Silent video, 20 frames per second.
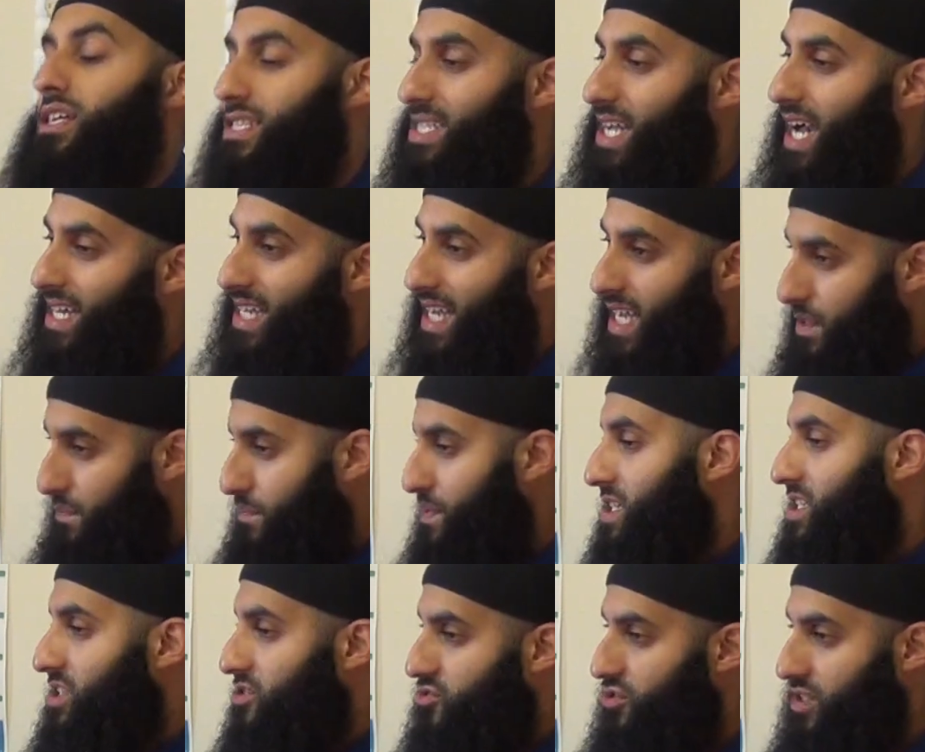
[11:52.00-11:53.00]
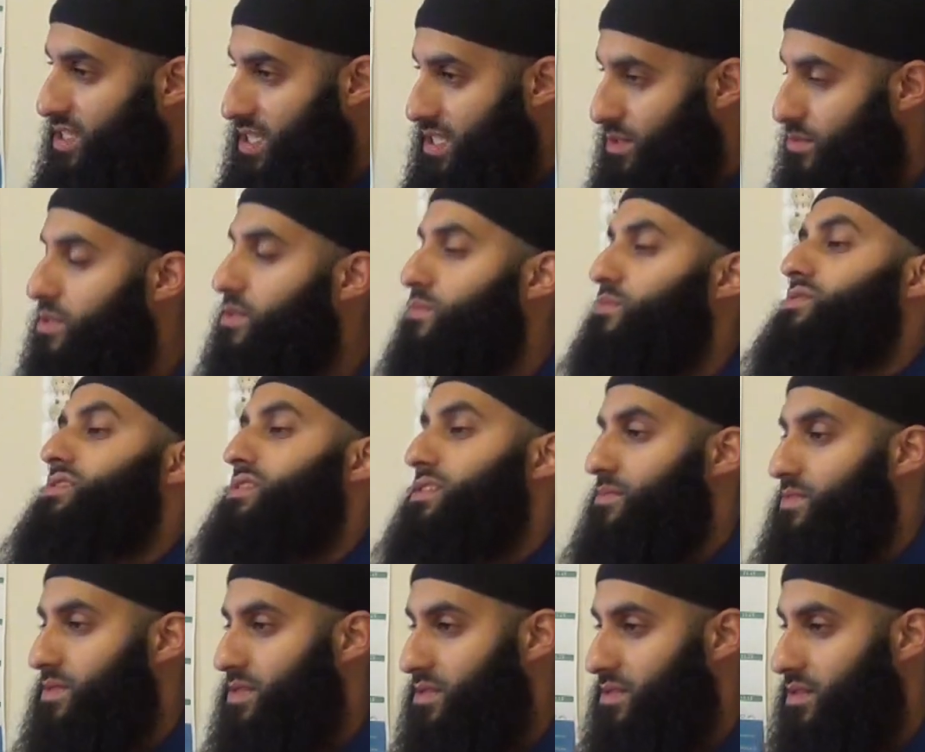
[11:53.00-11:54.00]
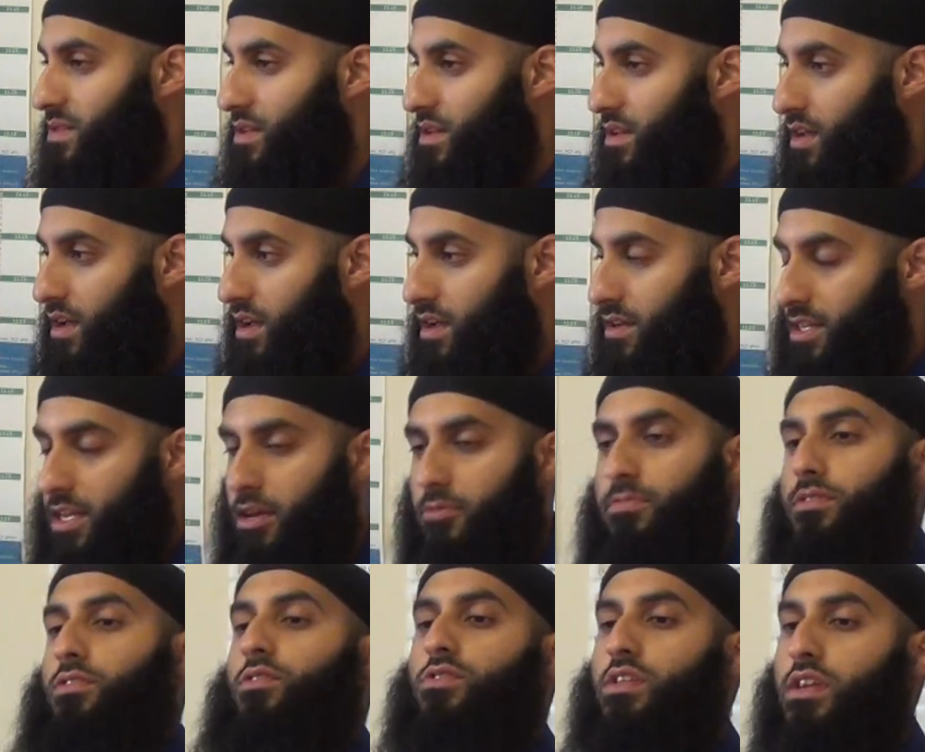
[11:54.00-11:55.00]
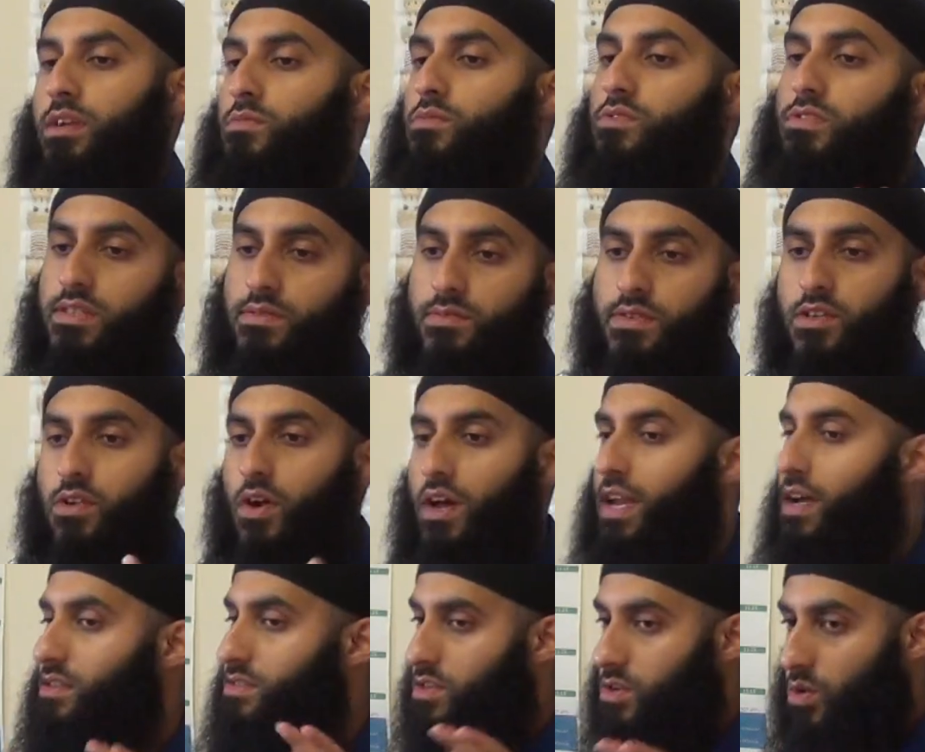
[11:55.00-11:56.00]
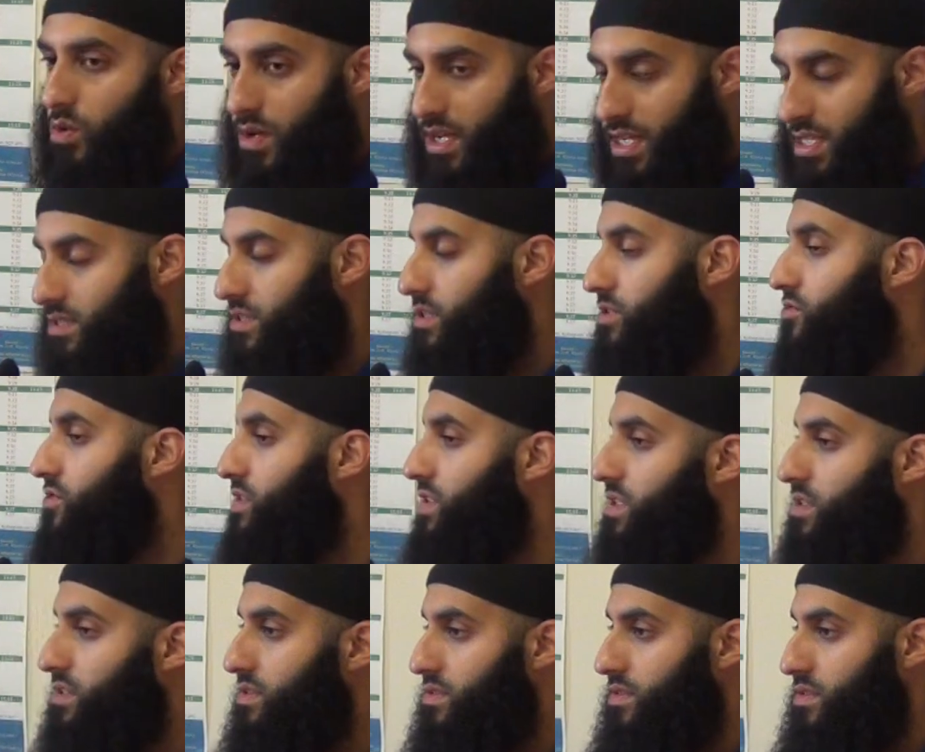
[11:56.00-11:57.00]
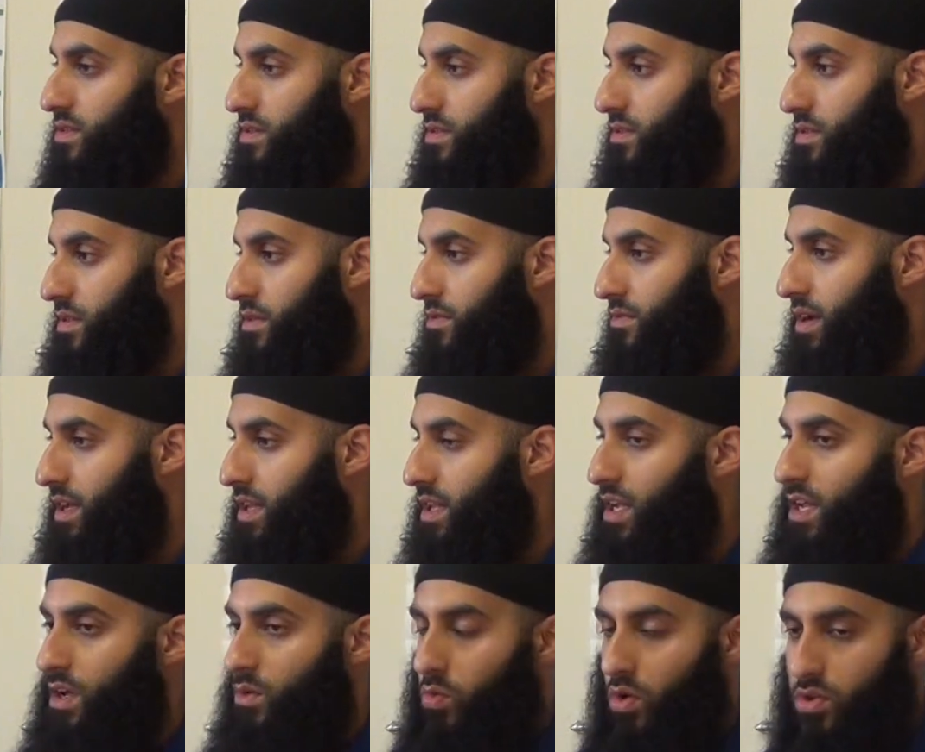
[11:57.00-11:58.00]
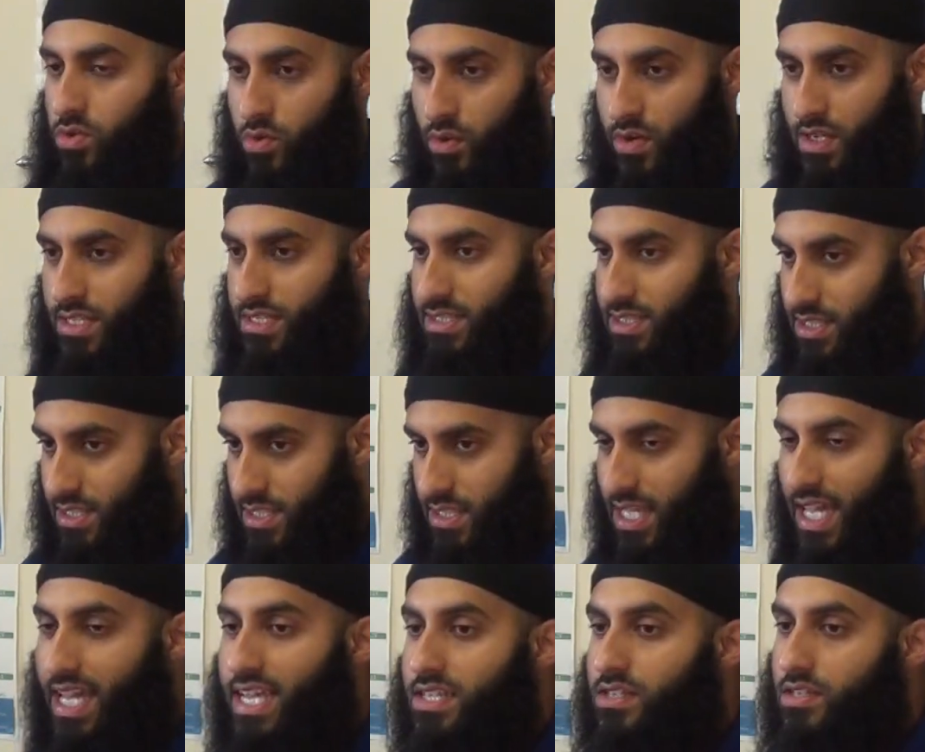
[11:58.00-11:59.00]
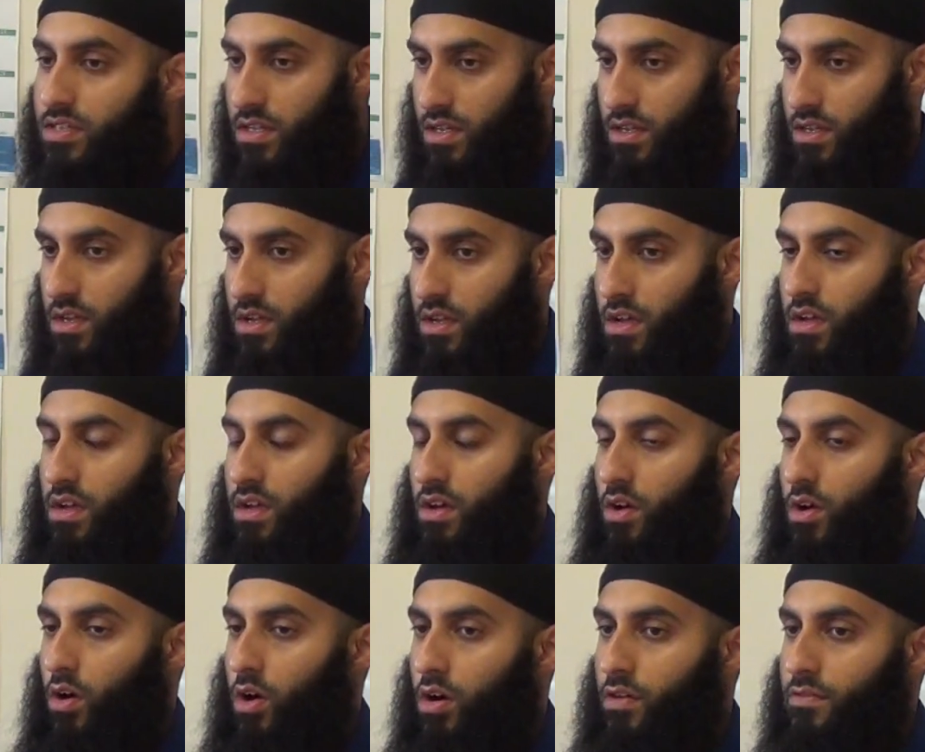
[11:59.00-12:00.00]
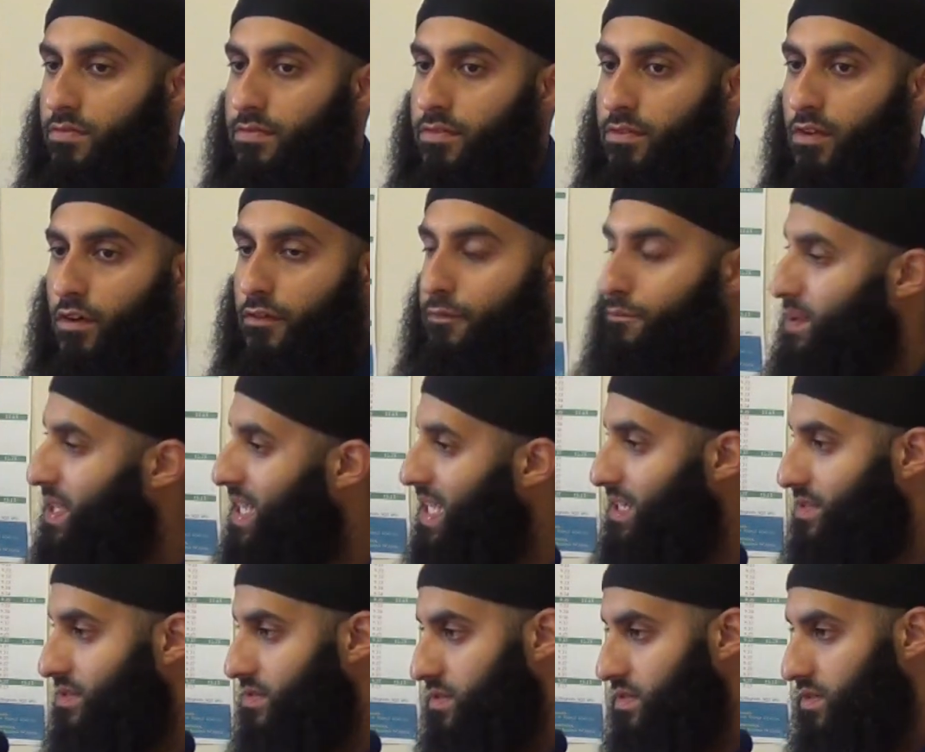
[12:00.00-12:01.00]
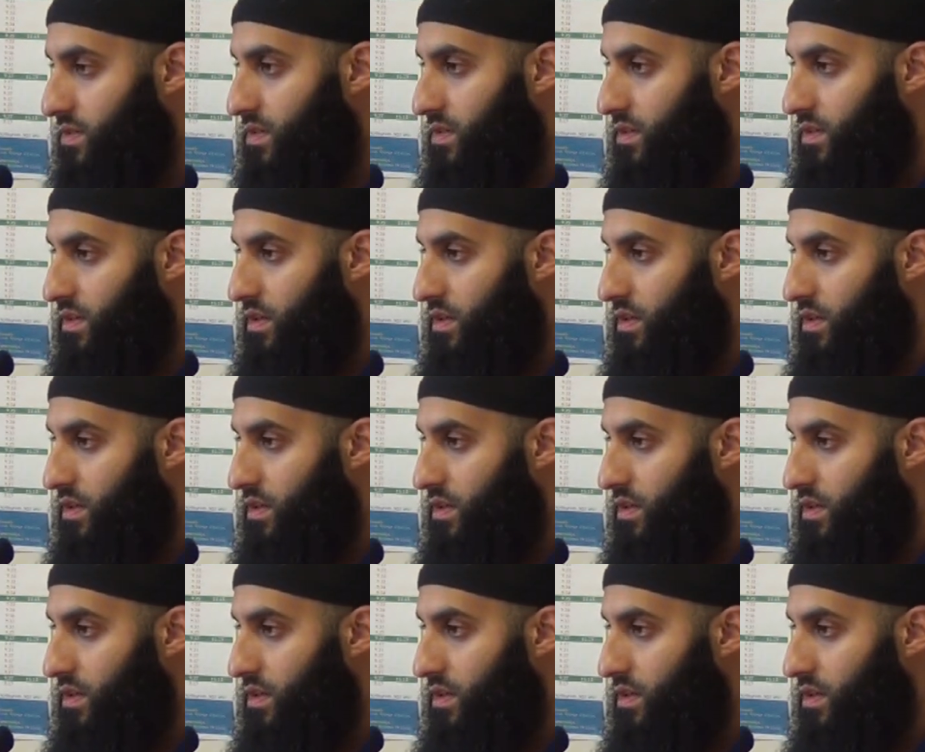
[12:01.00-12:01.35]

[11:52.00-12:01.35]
China had a peace treaty with the Muslims. Now we know that the Muslims are not allowed to go against their treaties, right? When you're in a state of, of peace,